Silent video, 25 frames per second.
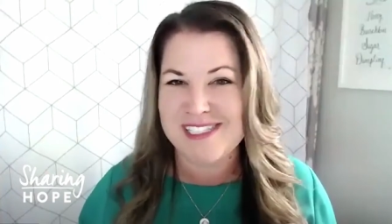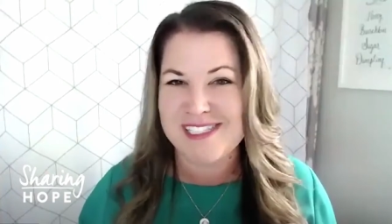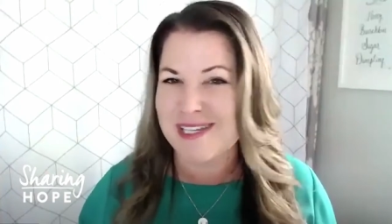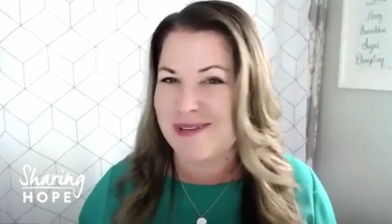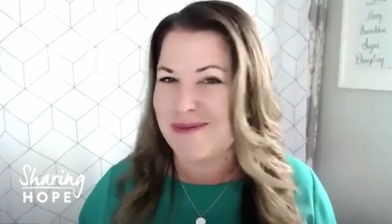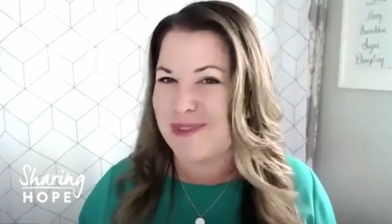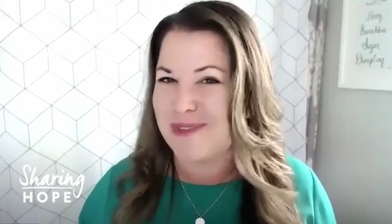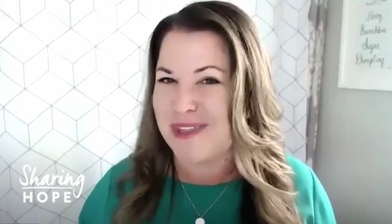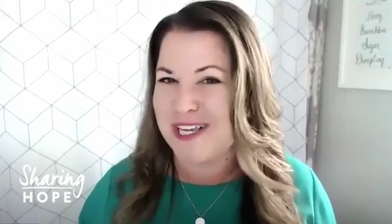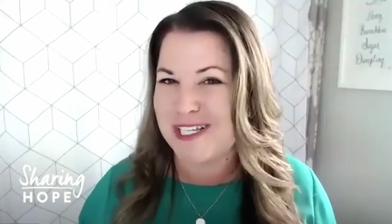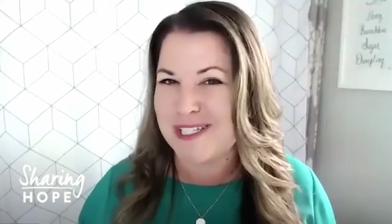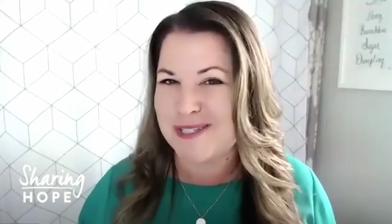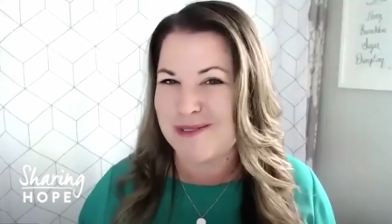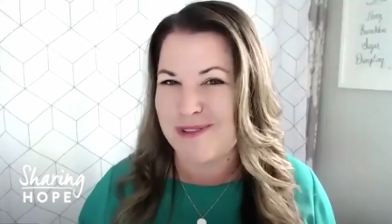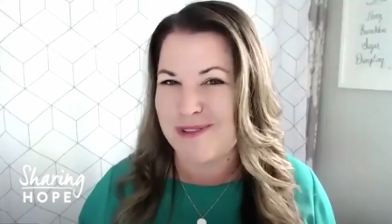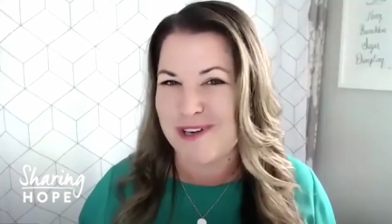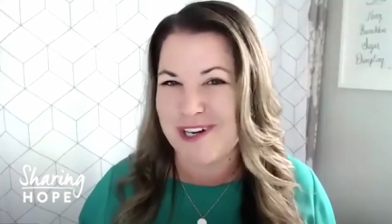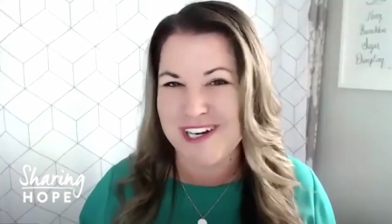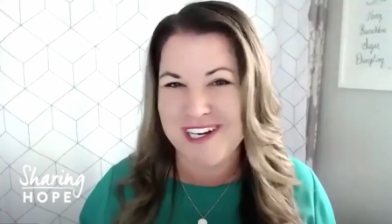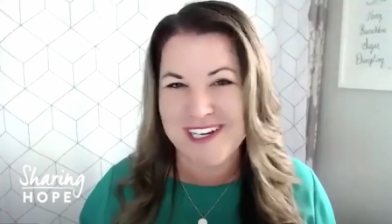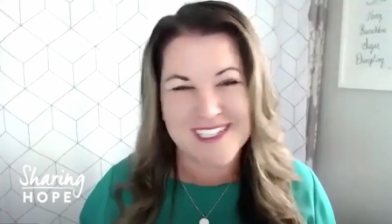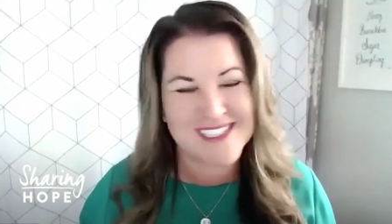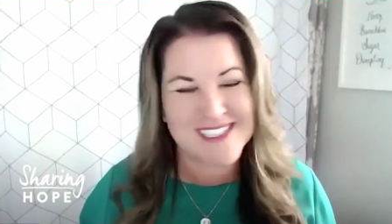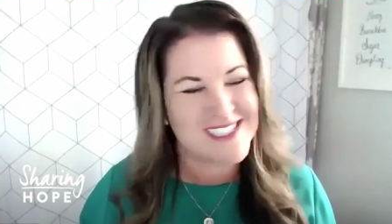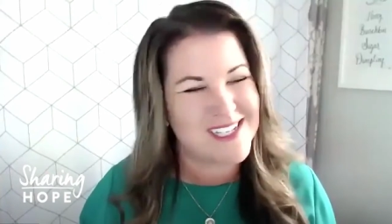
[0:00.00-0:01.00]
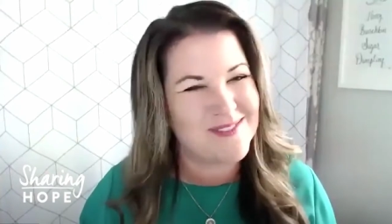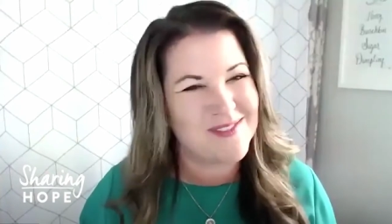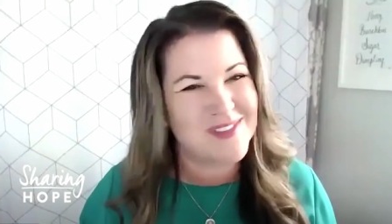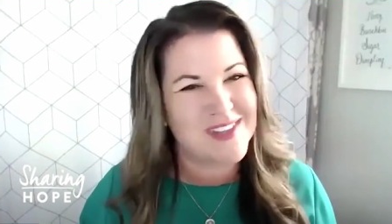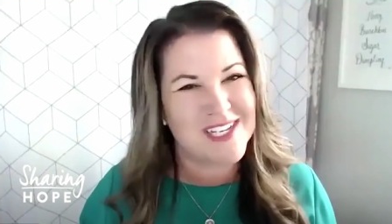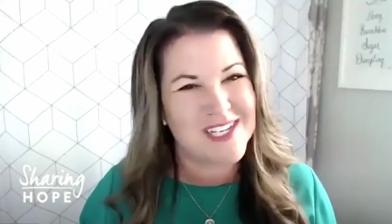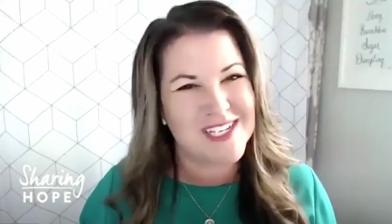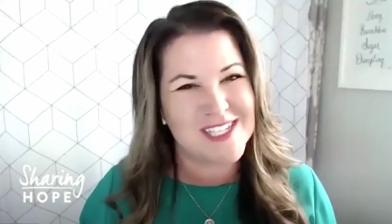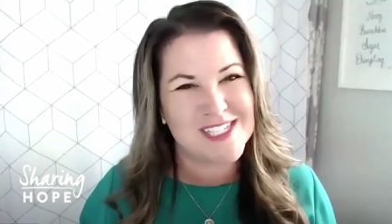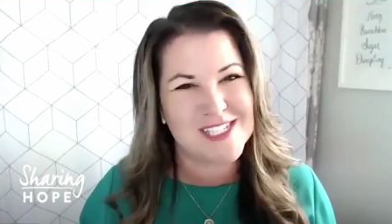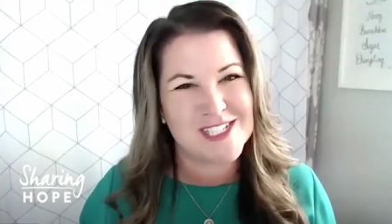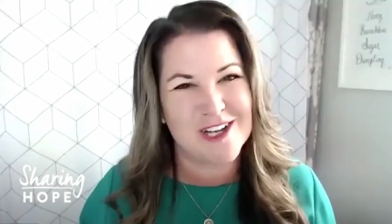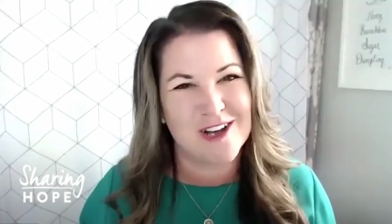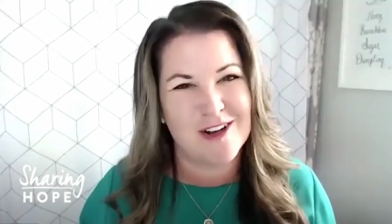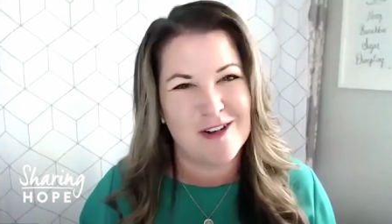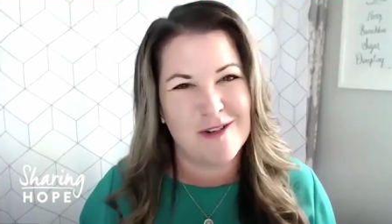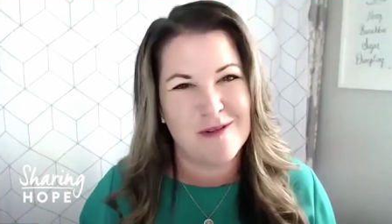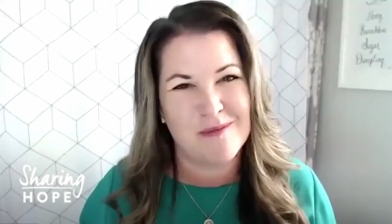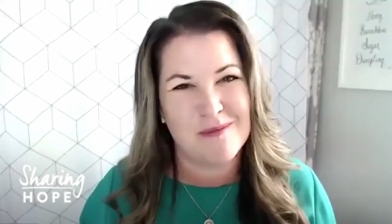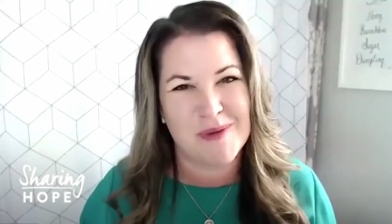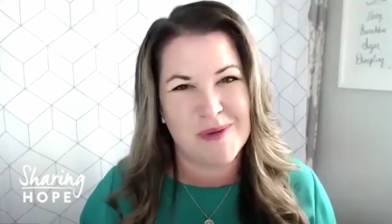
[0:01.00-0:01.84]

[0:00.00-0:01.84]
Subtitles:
Some things work, some things don't.